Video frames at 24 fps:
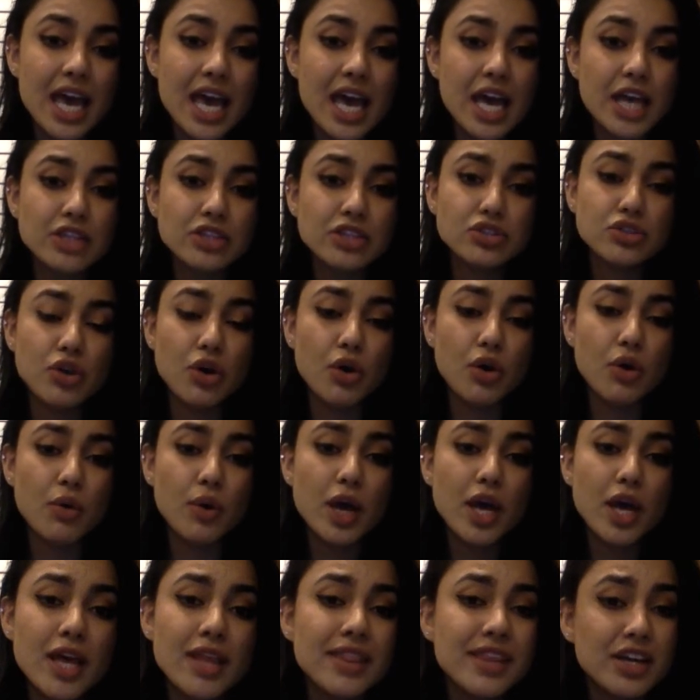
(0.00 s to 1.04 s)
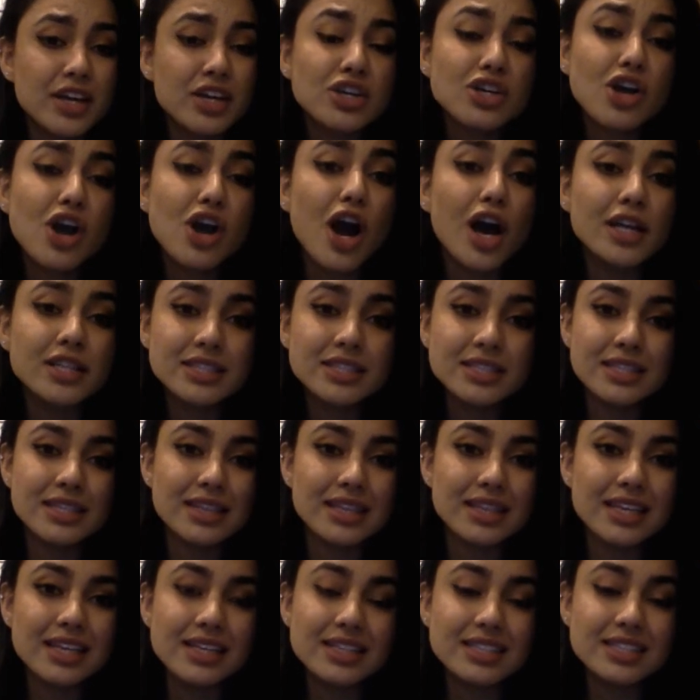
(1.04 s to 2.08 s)
And so there are
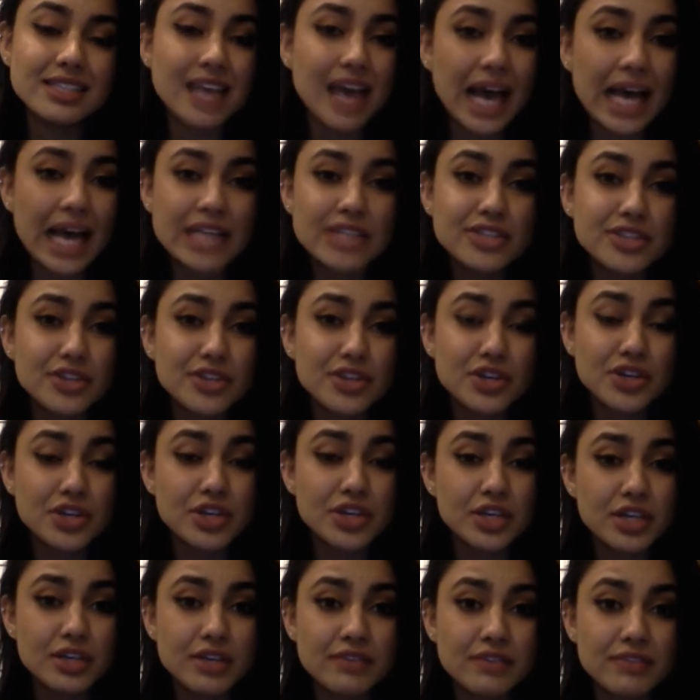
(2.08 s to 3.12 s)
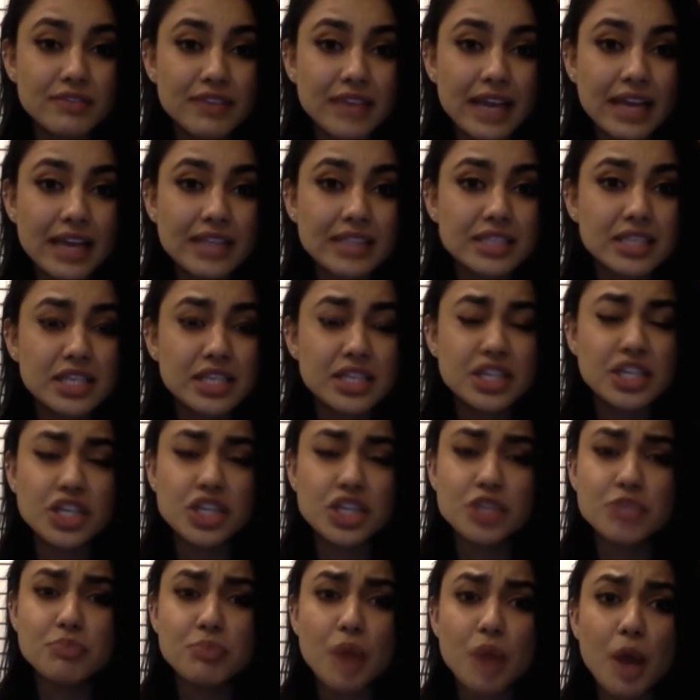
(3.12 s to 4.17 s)
constantly attacks occurring in Afghanistan.
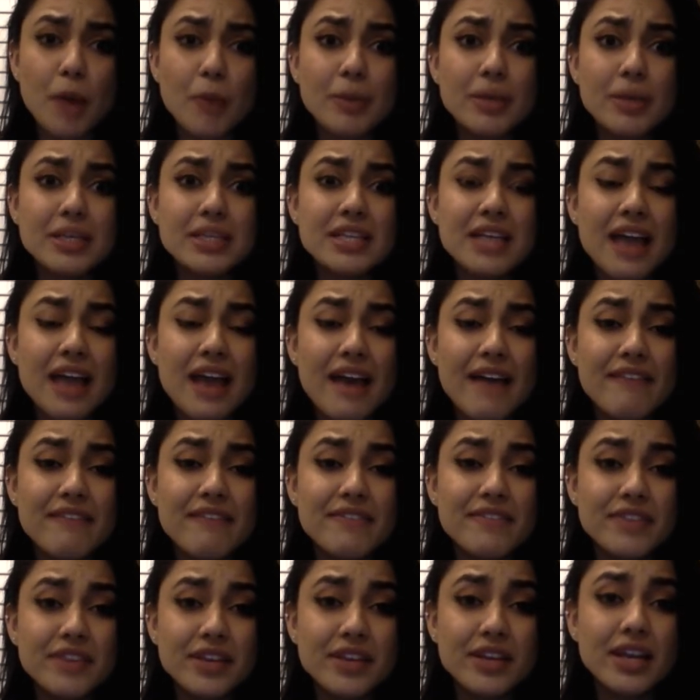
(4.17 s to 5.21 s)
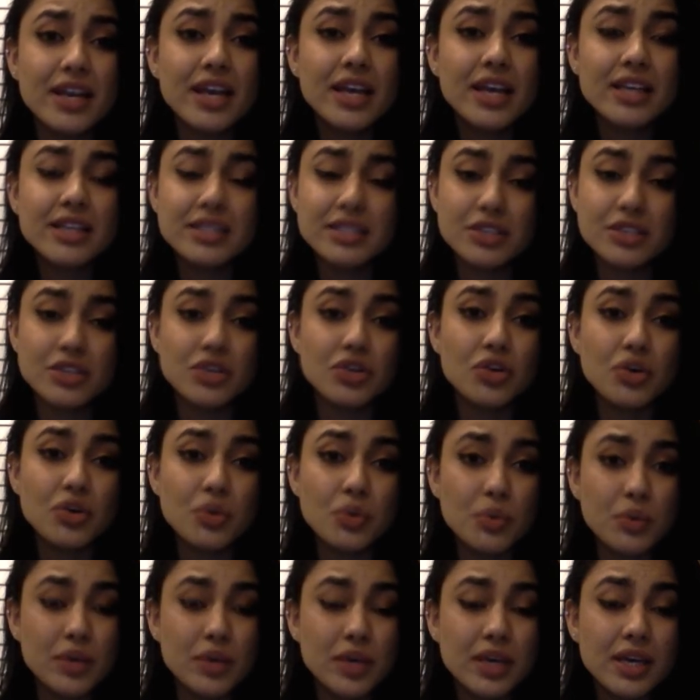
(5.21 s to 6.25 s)
There's bombings every single
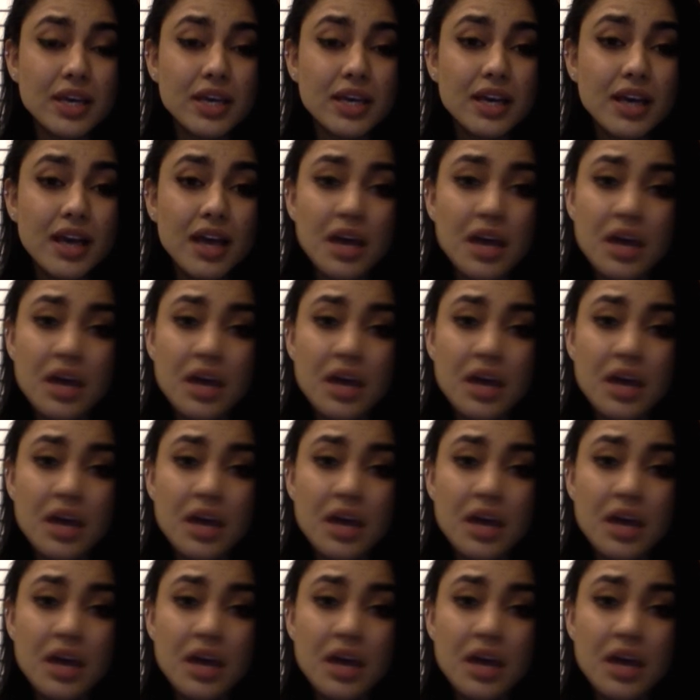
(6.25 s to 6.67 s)
week.